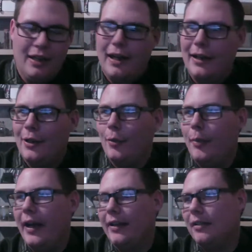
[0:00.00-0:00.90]
I couldn't
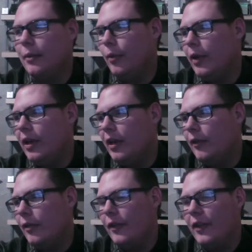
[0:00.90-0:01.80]
pass up reading for